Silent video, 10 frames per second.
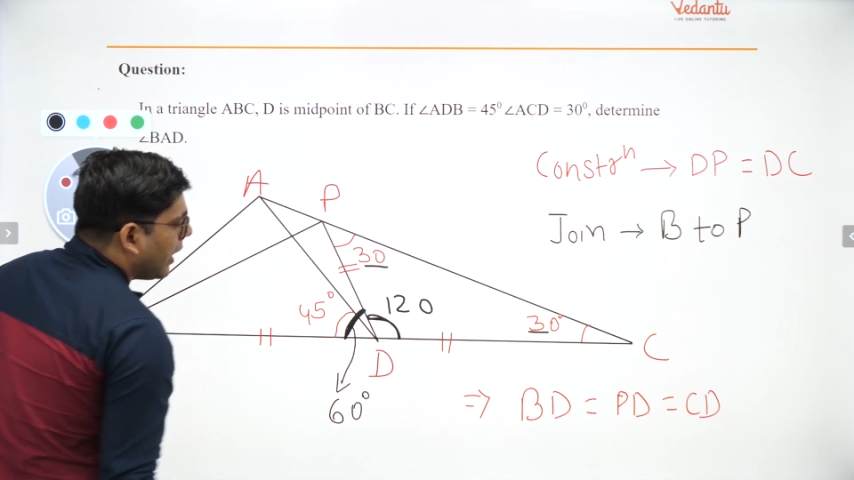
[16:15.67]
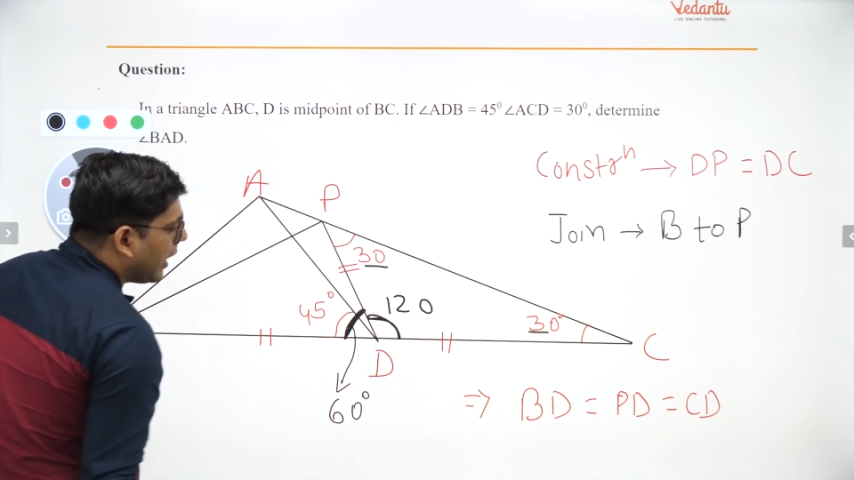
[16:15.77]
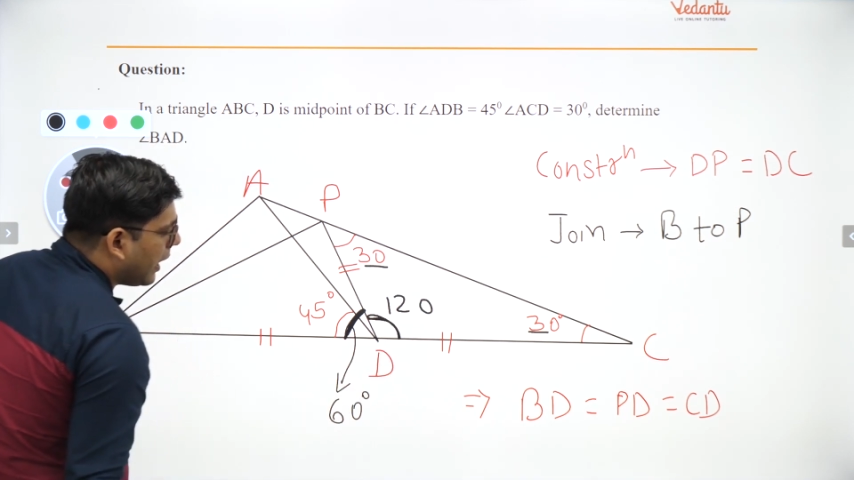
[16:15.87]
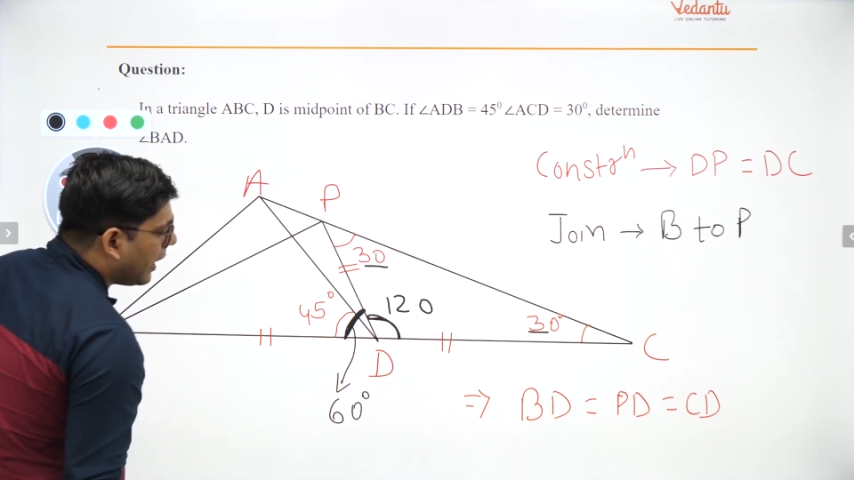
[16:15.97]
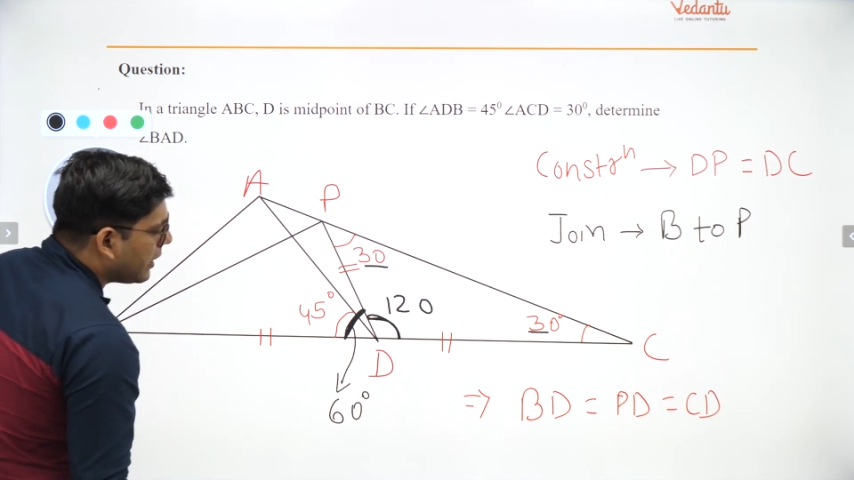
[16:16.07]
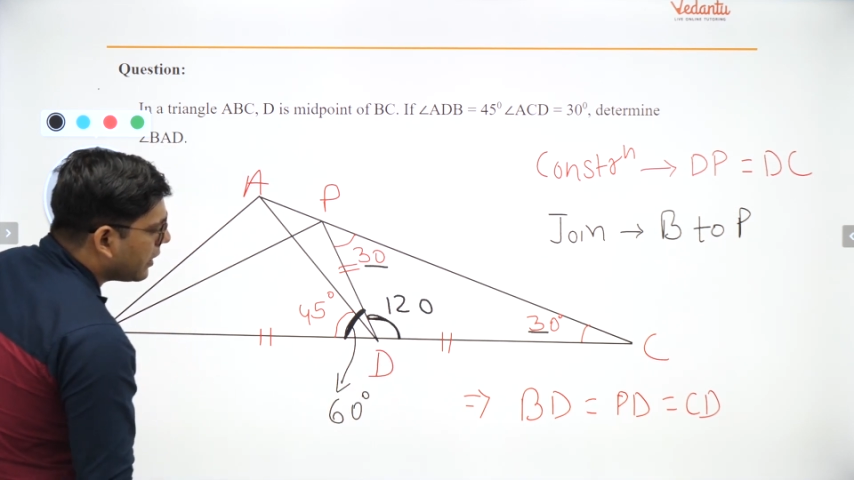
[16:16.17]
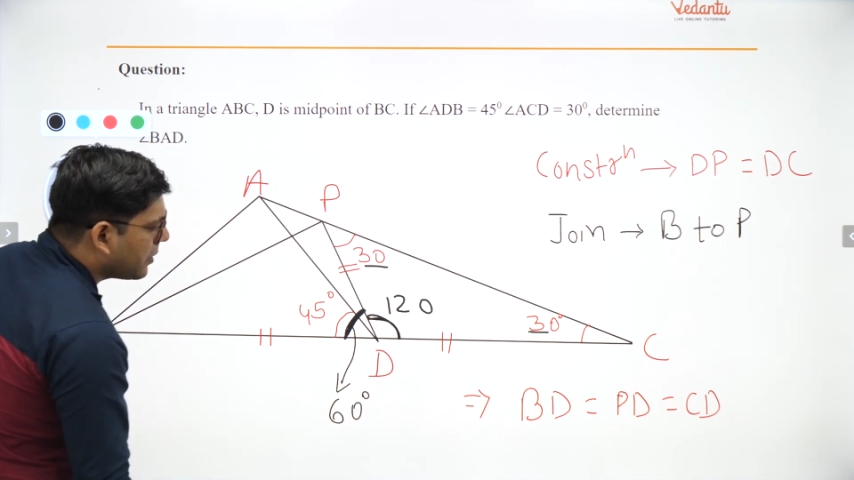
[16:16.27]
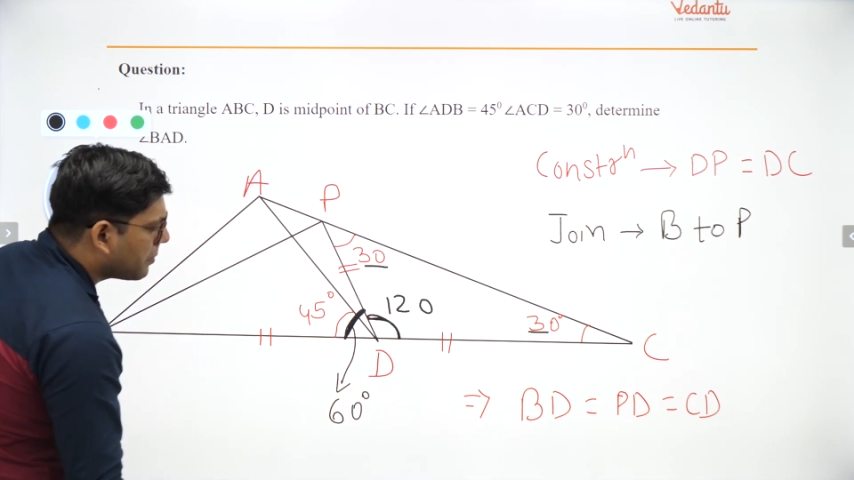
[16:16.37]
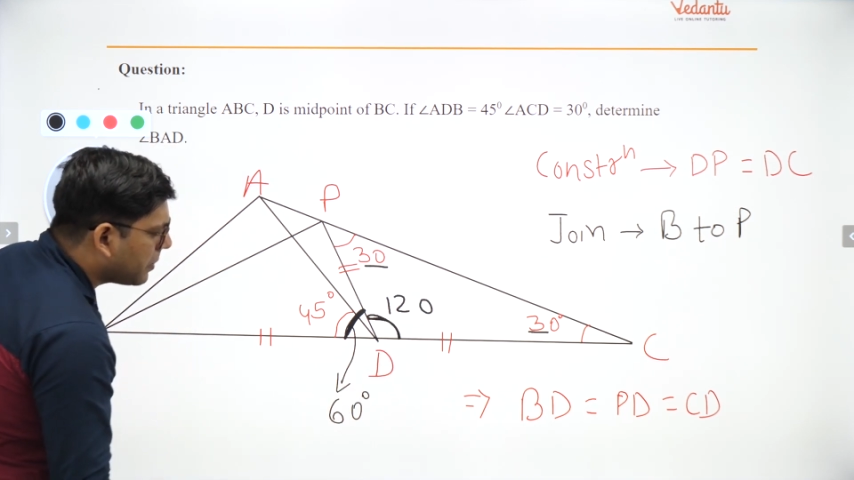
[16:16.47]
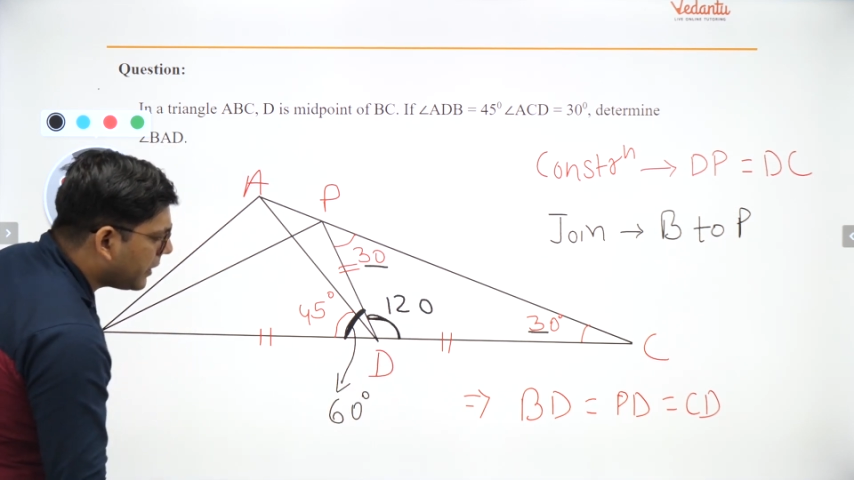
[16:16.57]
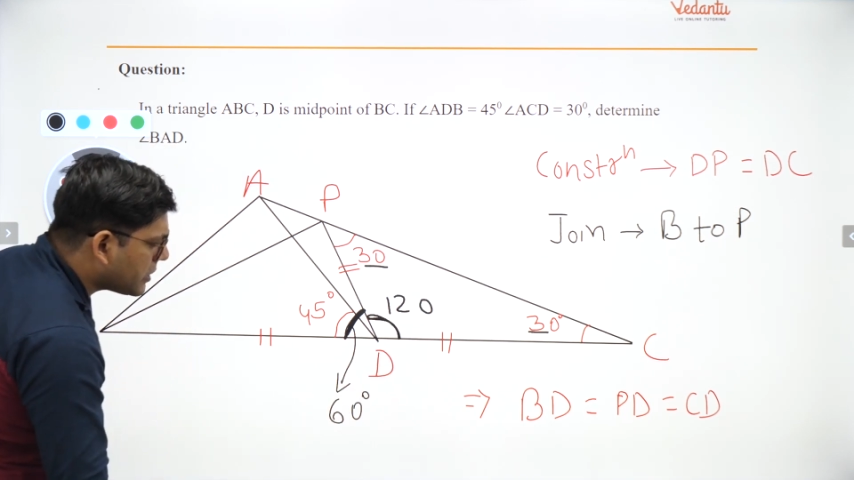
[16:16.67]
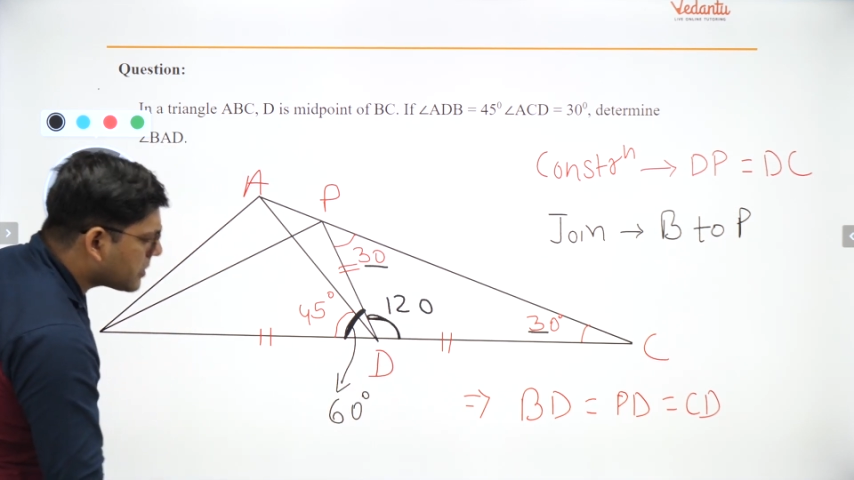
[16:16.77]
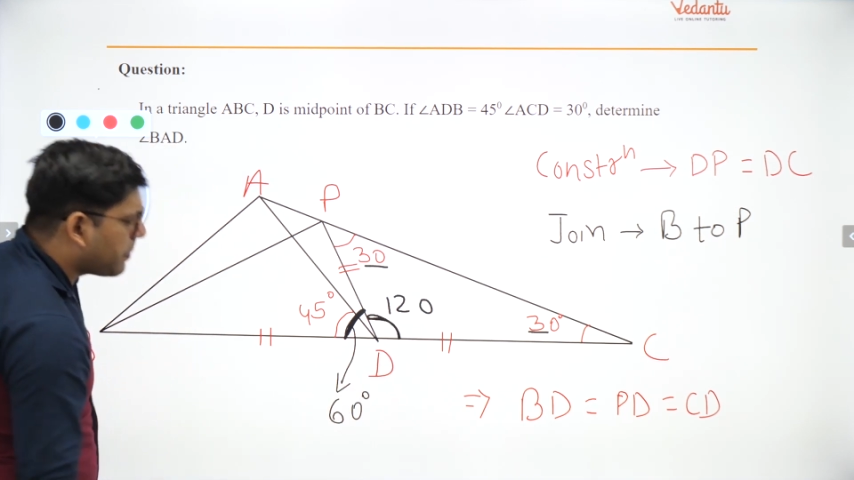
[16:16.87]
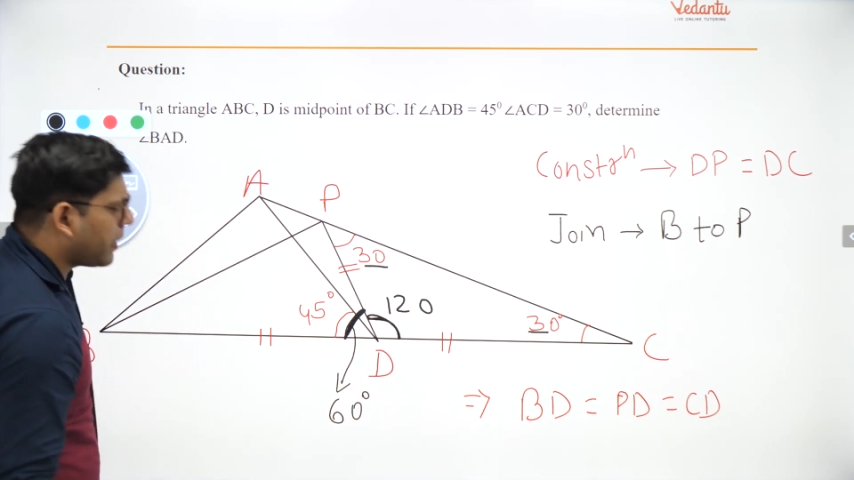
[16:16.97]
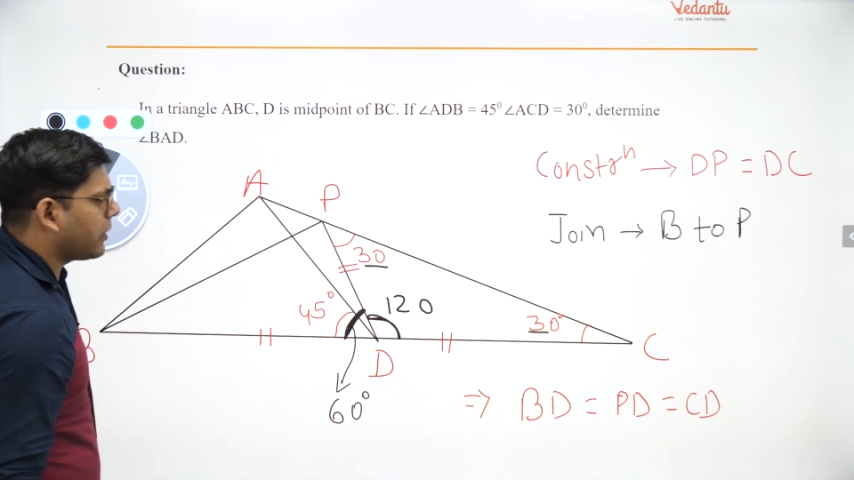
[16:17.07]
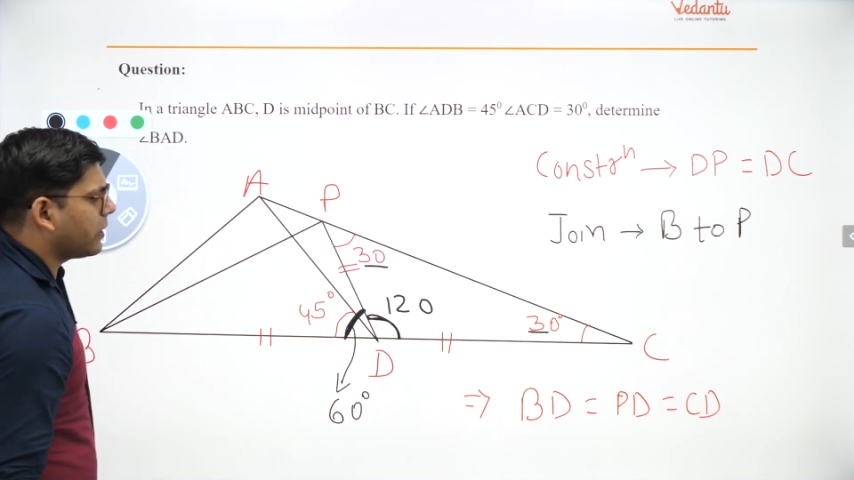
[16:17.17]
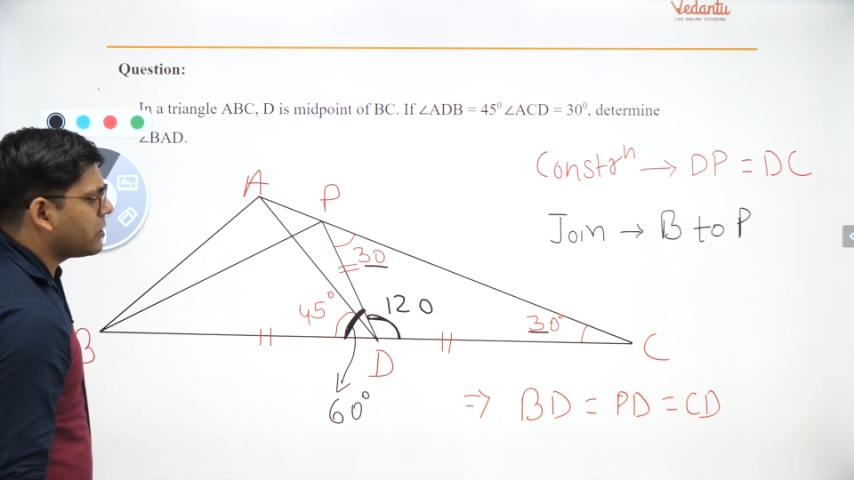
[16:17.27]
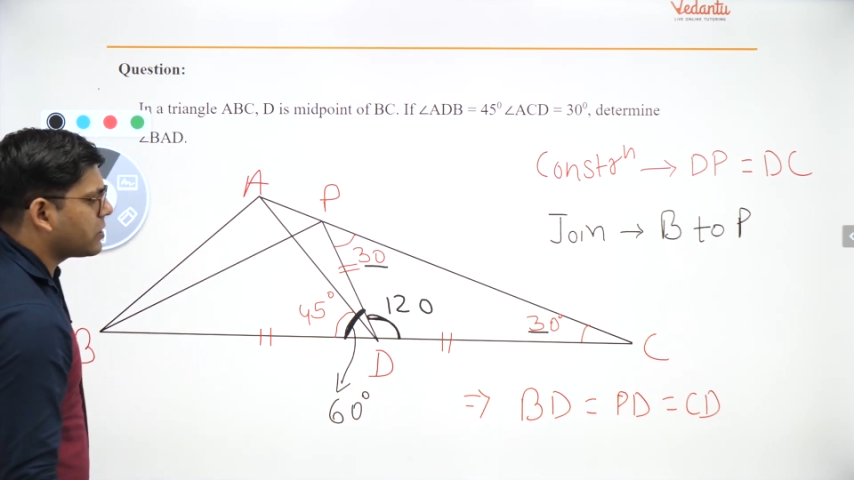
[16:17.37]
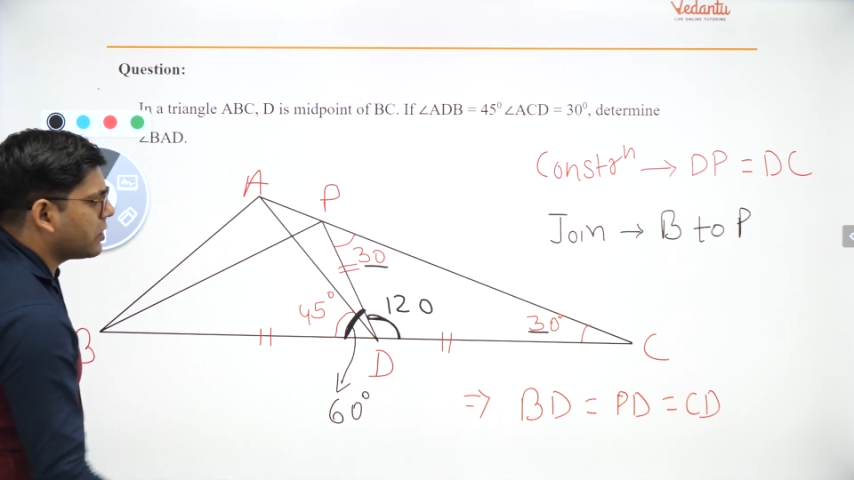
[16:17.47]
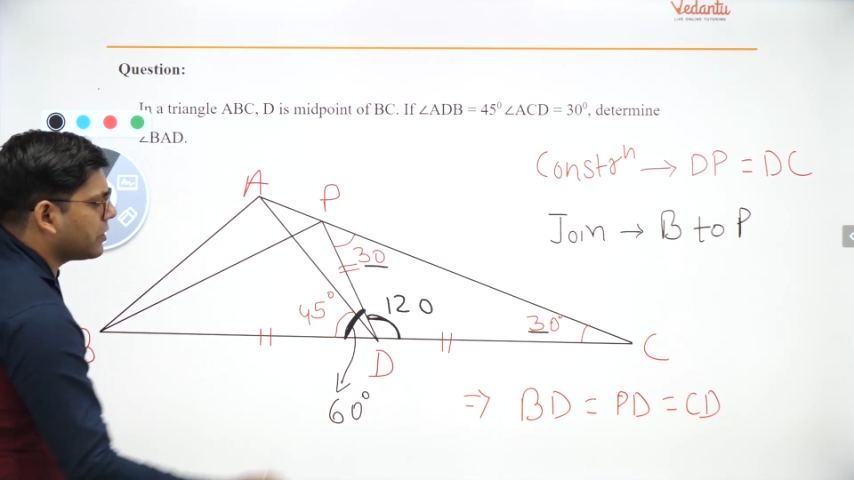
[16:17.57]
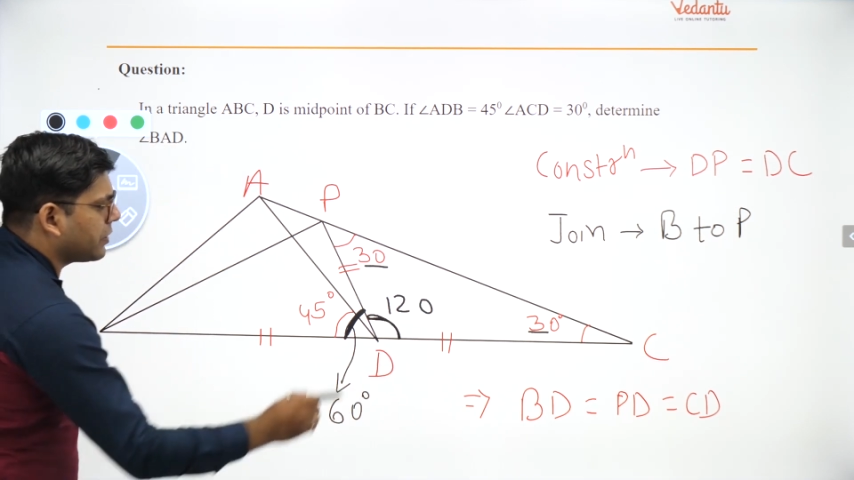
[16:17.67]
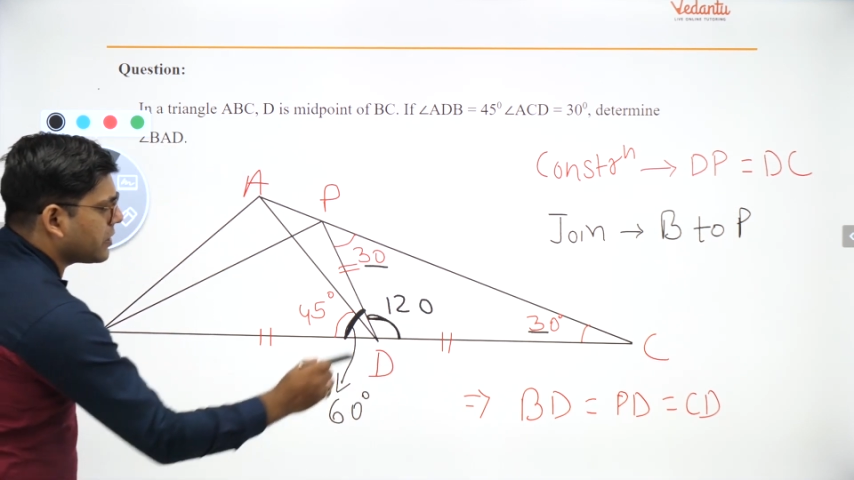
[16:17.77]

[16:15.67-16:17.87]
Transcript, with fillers: And please pay attention.